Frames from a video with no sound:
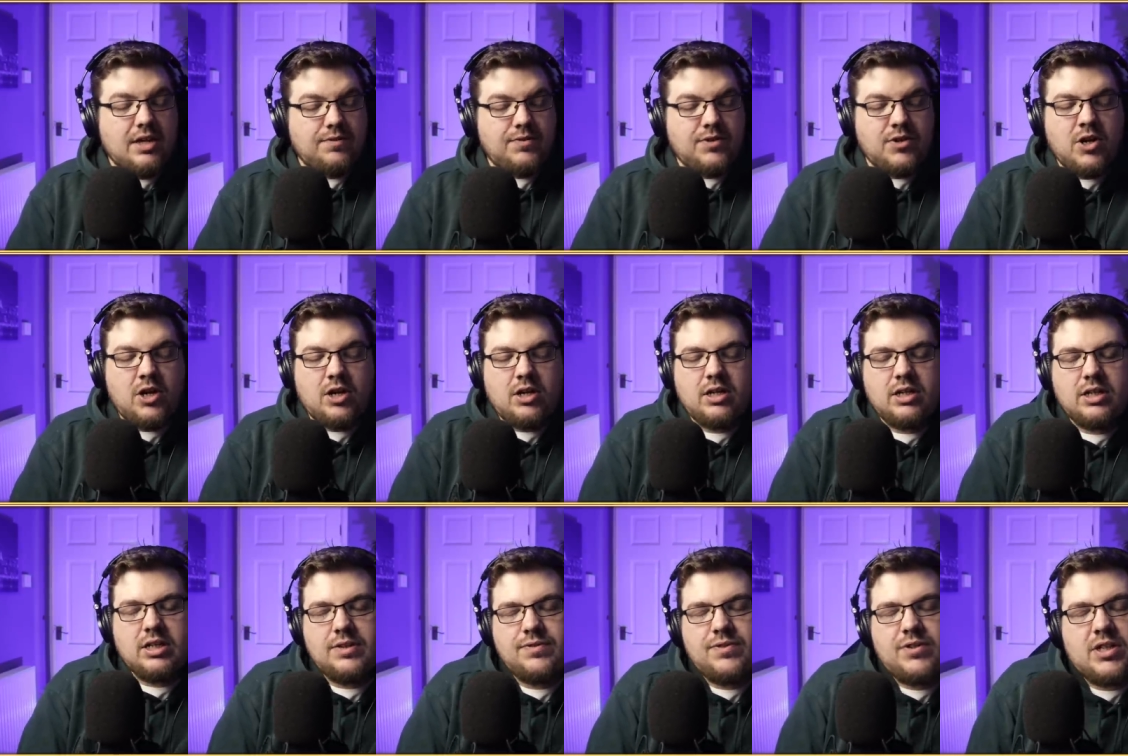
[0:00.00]
If you're
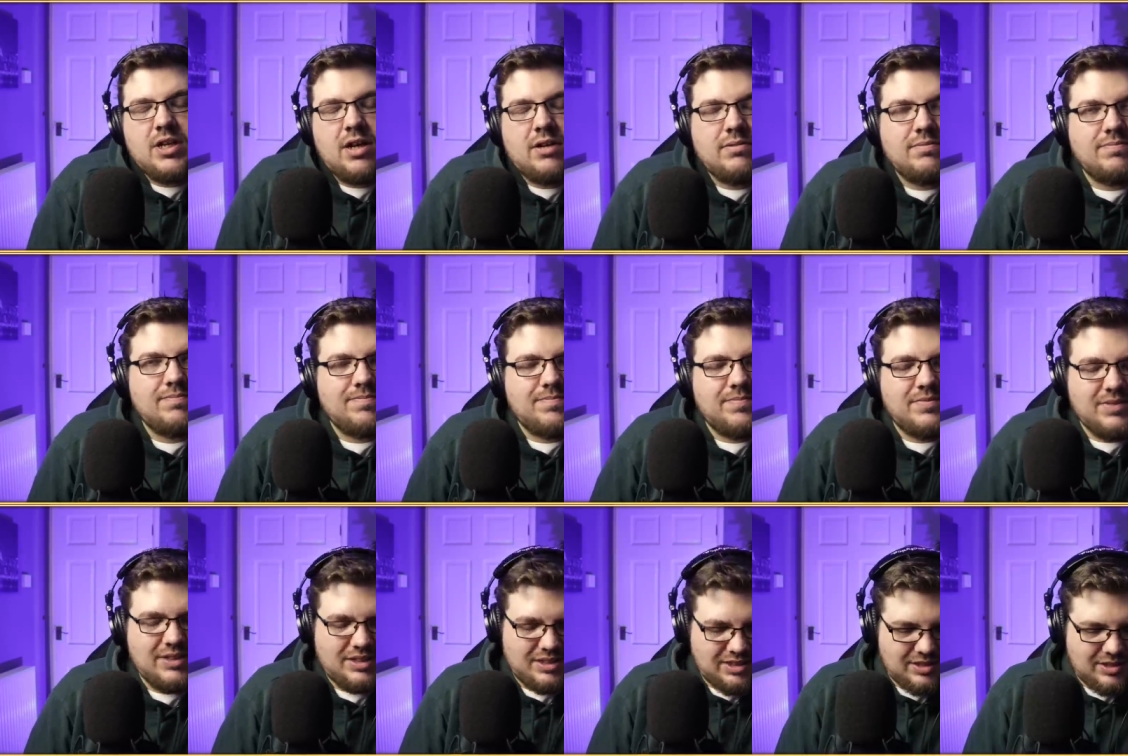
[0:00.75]
not... If you don't
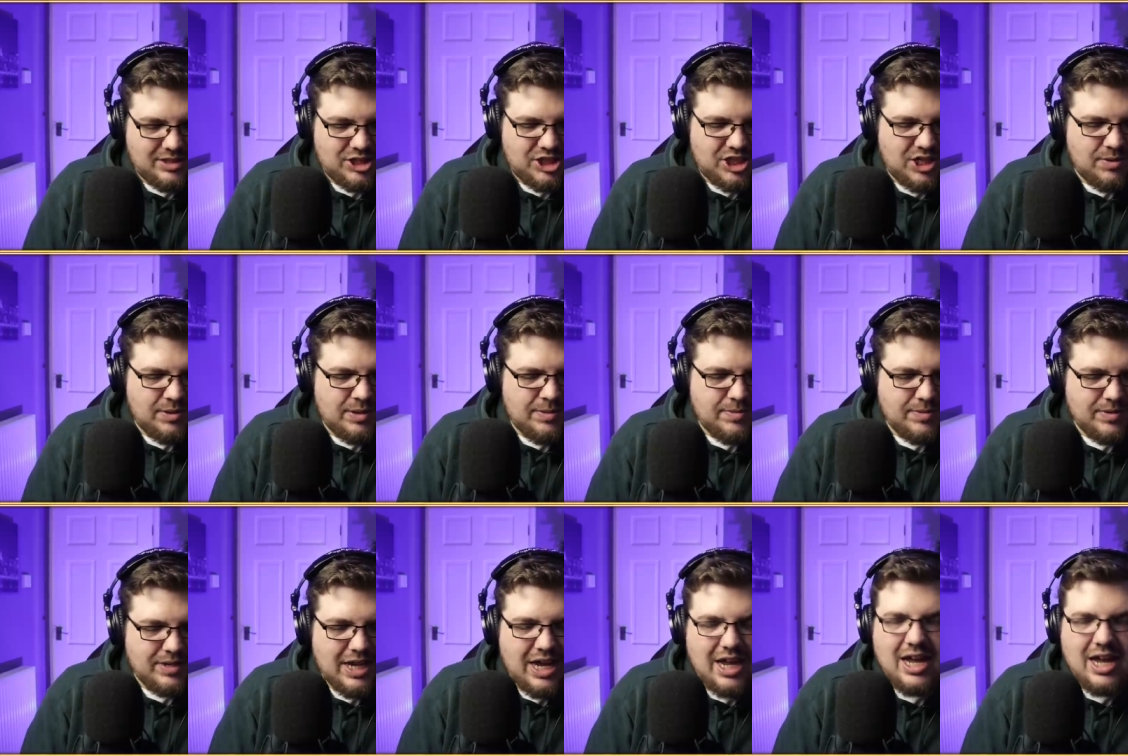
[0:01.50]
Shall we?